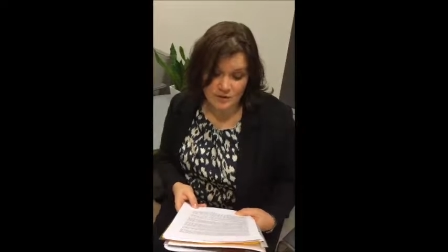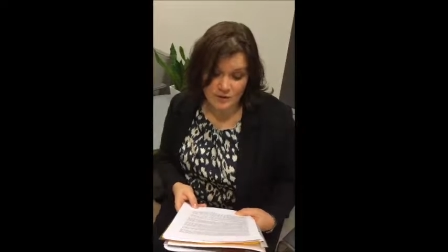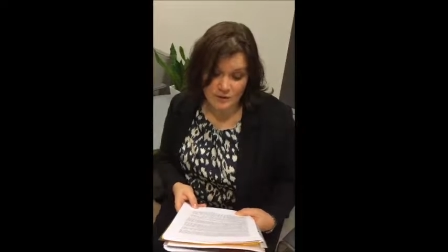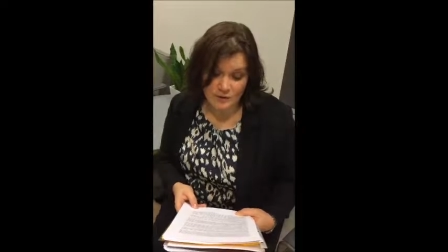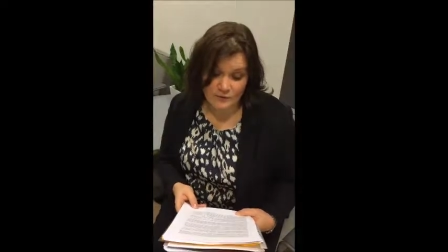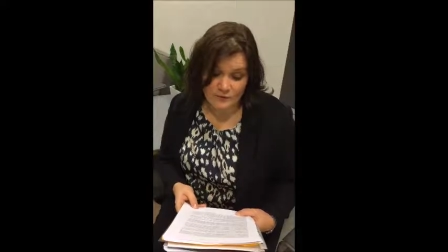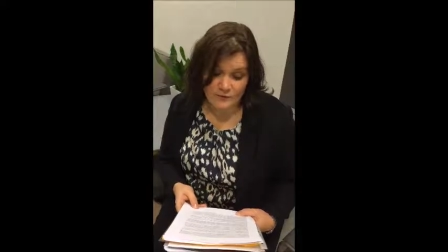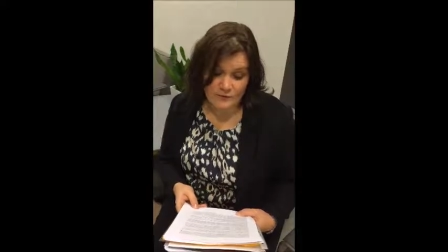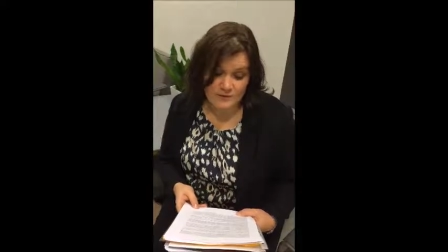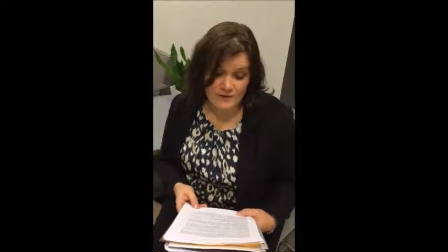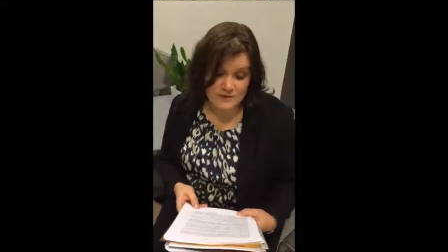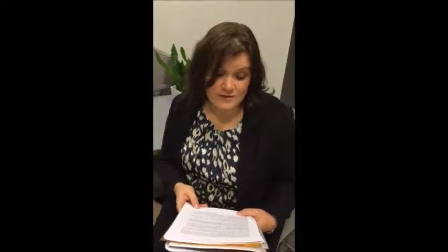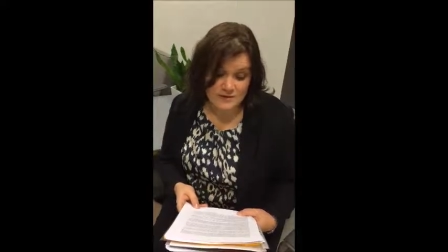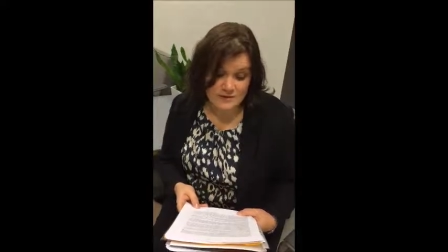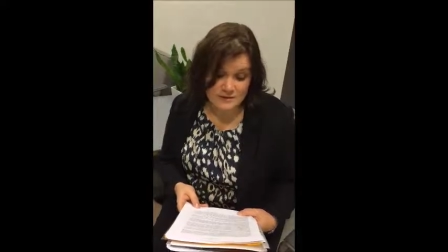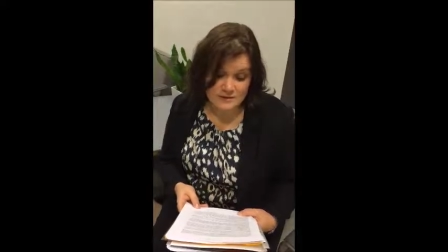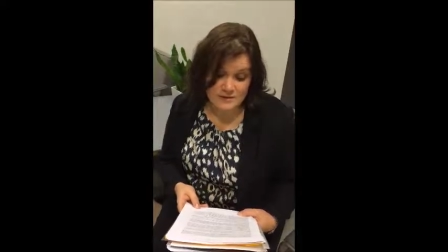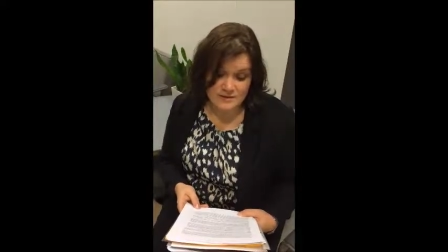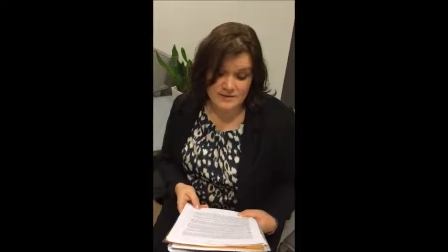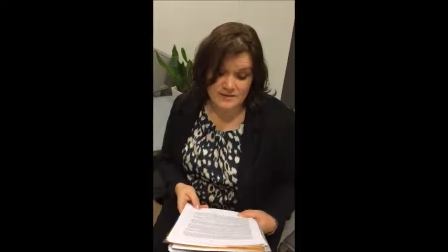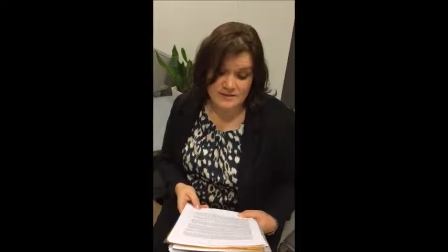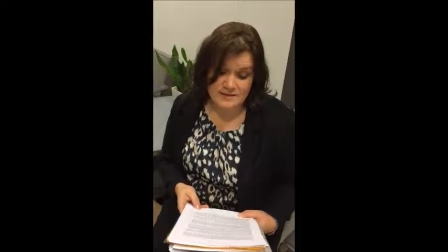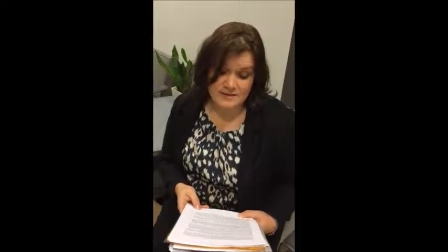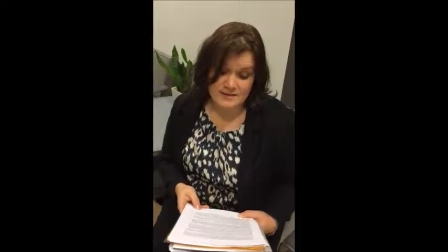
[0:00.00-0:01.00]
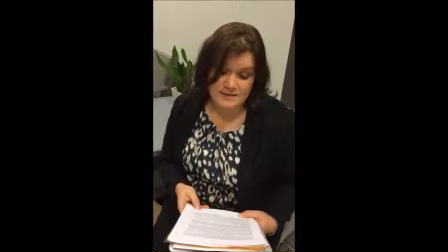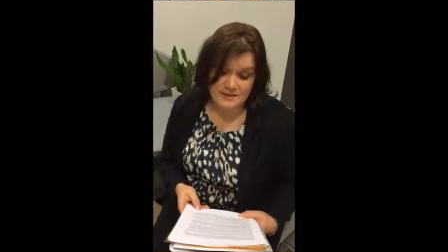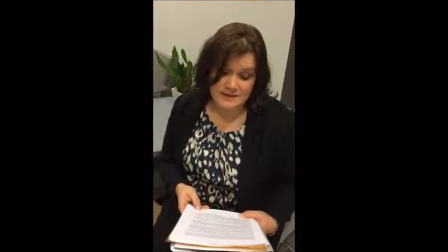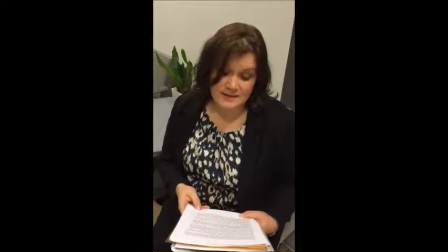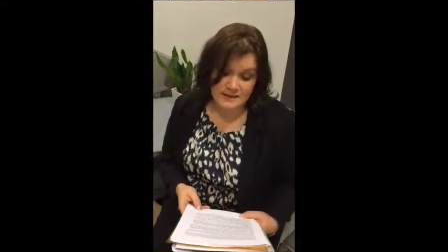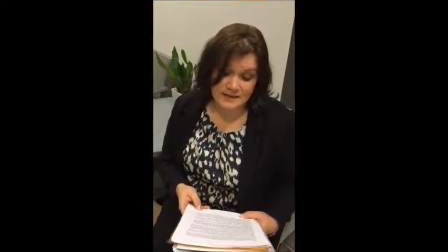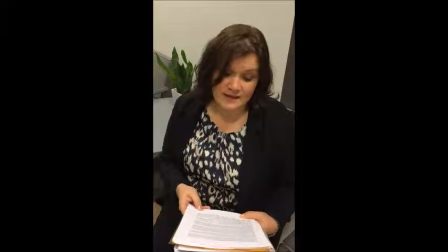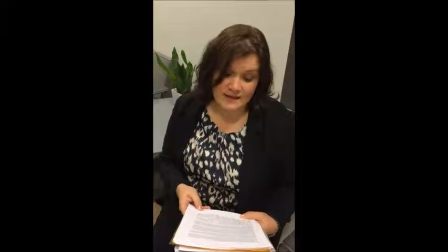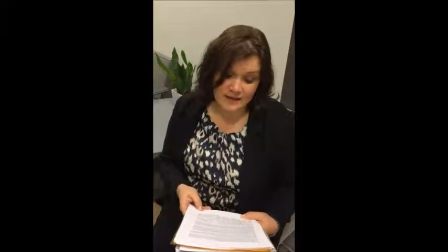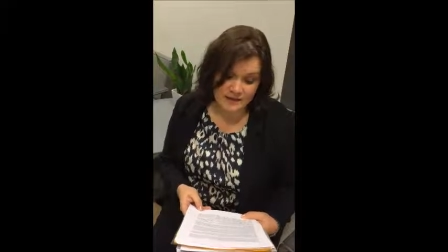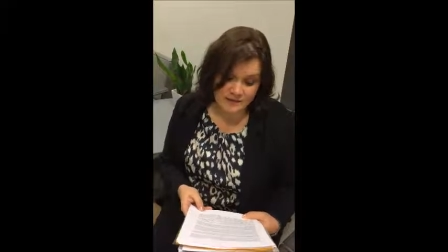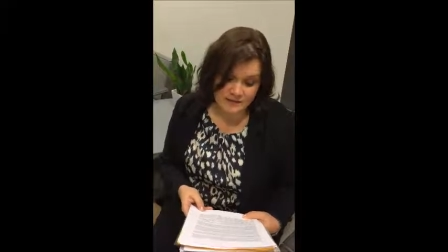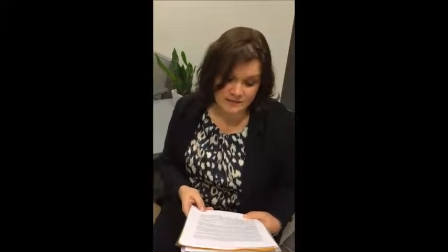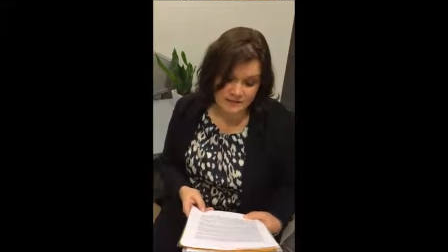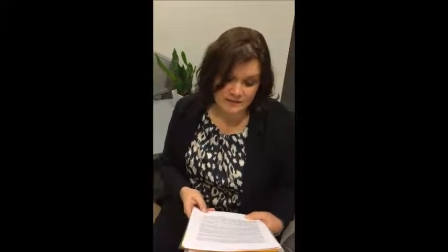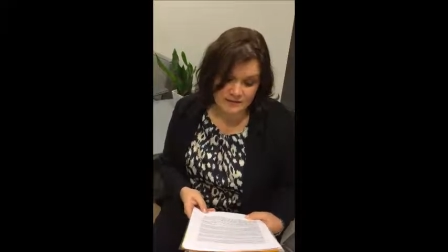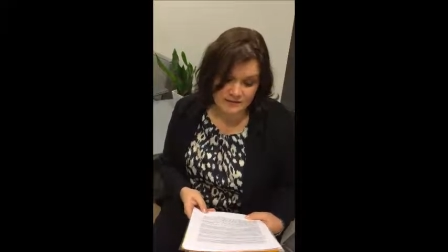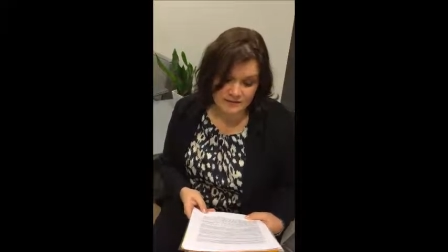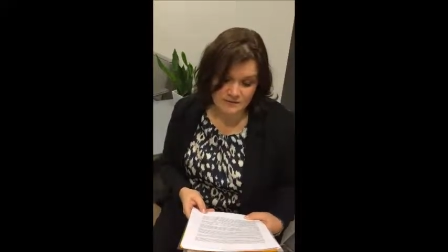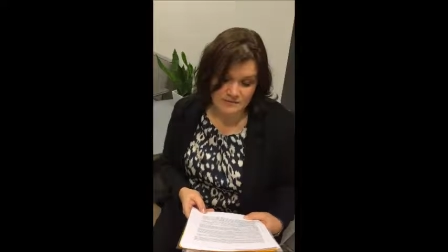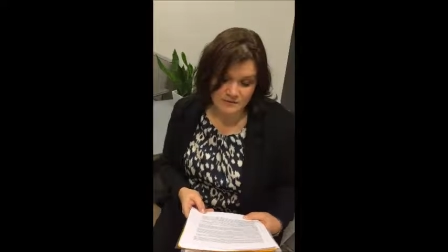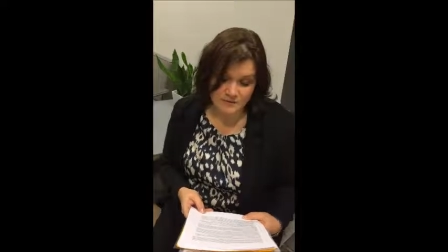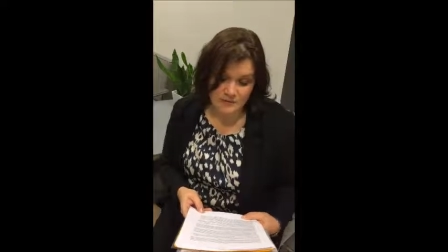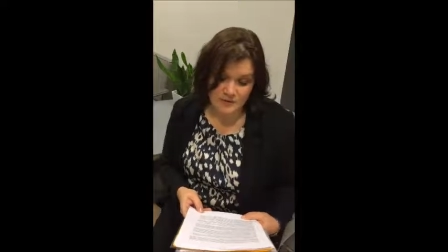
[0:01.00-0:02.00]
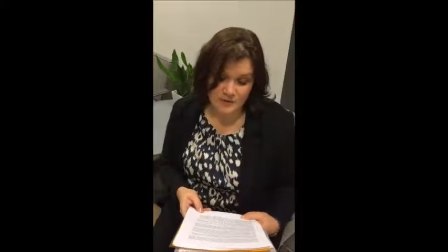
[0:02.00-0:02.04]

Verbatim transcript: of resources inherited